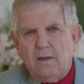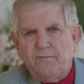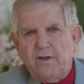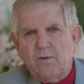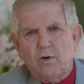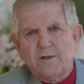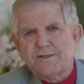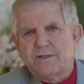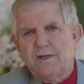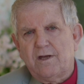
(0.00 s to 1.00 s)
If there
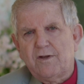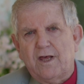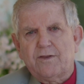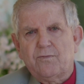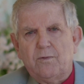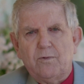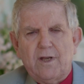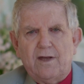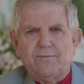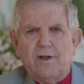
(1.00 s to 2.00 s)
was no death, we would
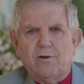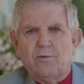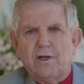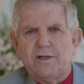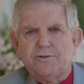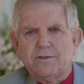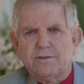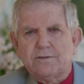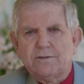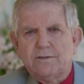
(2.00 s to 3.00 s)
have no
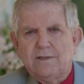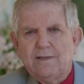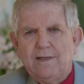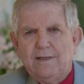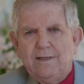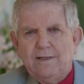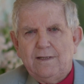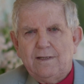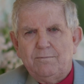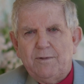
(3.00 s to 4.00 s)
religions,
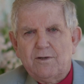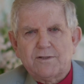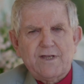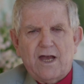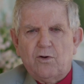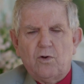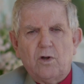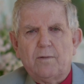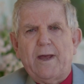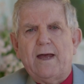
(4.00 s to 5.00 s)
because they are
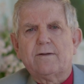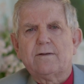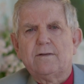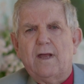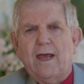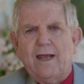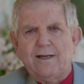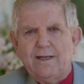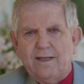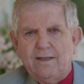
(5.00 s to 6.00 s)
all about
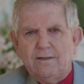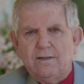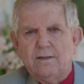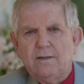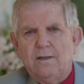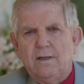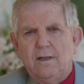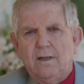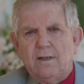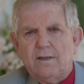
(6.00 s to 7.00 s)
handling
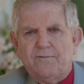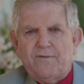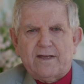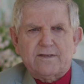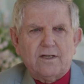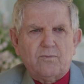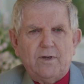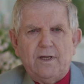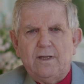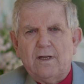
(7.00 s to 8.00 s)
the fact that
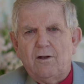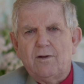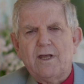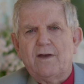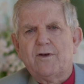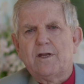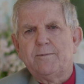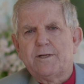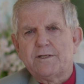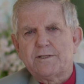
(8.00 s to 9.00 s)
we only have a
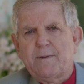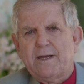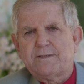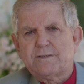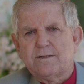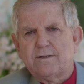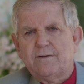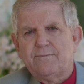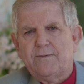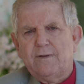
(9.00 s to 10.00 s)
limited space to
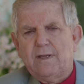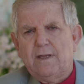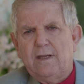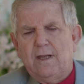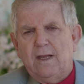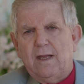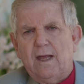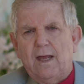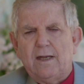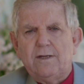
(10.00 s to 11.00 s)
live,
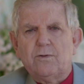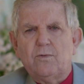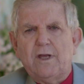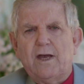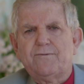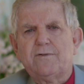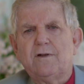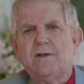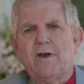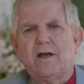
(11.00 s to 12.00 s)
and we have to
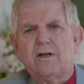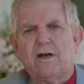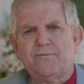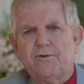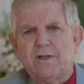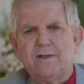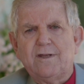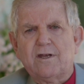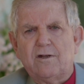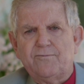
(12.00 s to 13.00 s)
live our life within
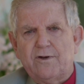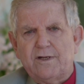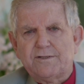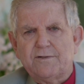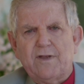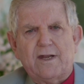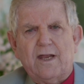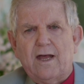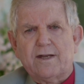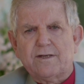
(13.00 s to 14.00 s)
the confines of that
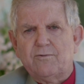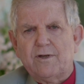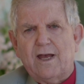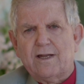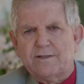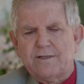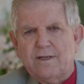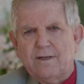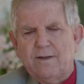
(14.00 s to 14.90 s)
utter reality.